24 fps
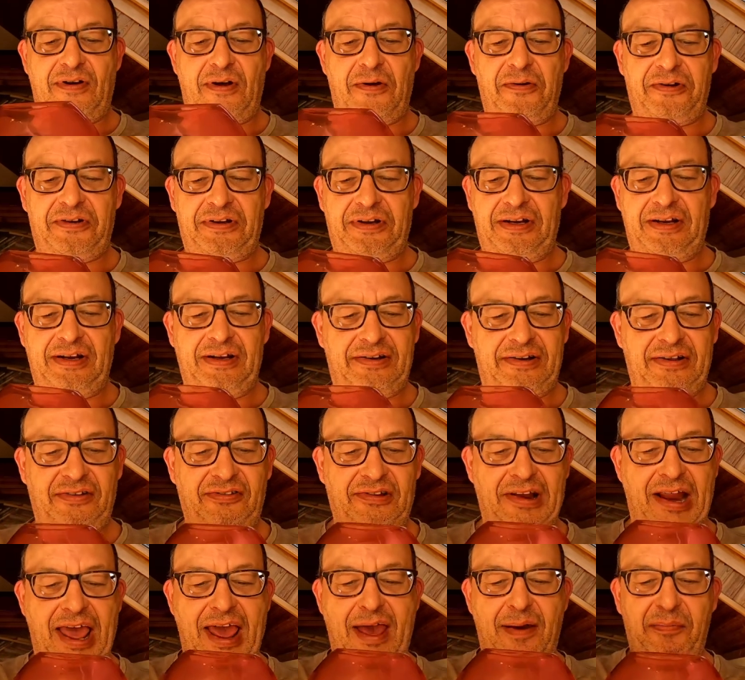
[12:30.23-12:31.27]
found that
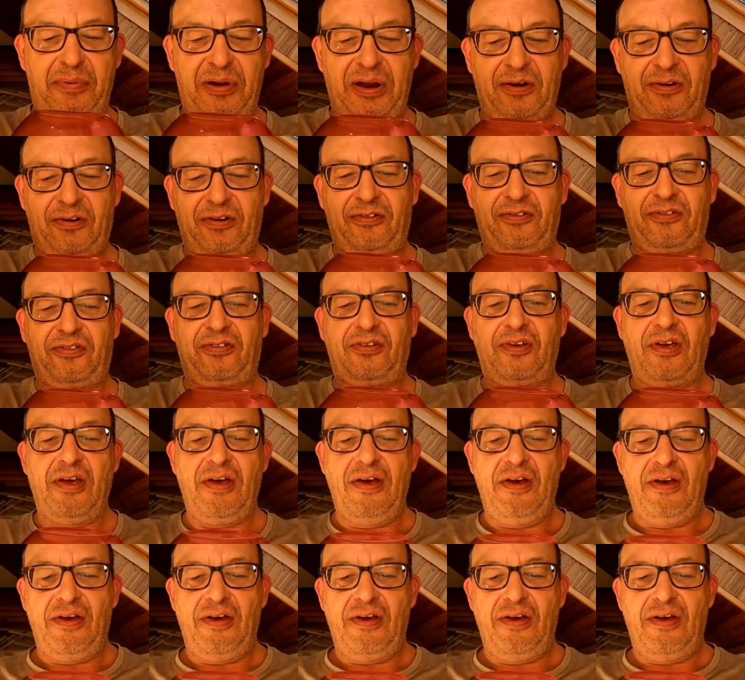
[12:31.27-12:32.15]
this lamp here is